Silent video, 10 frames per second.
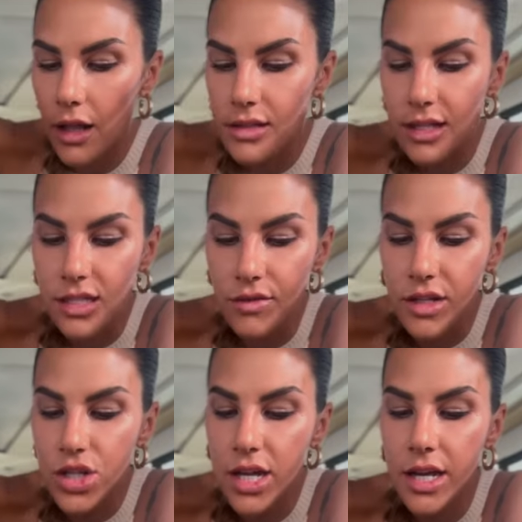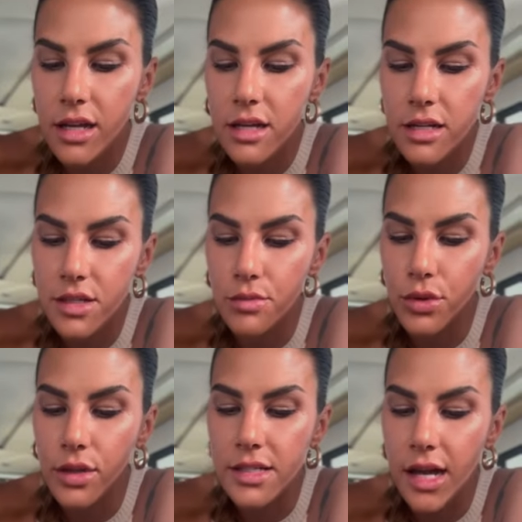It's like ceviche and
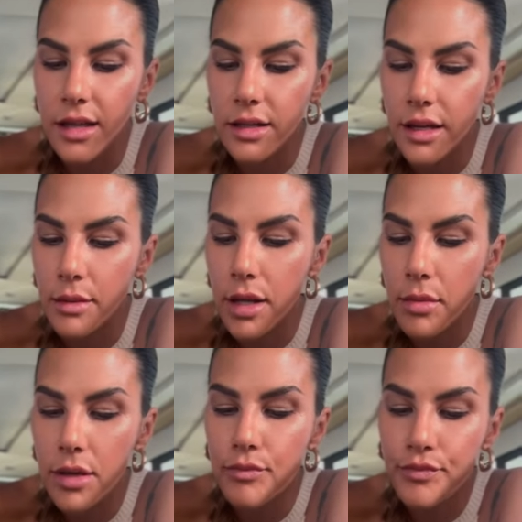tabbouleh salad had a baby.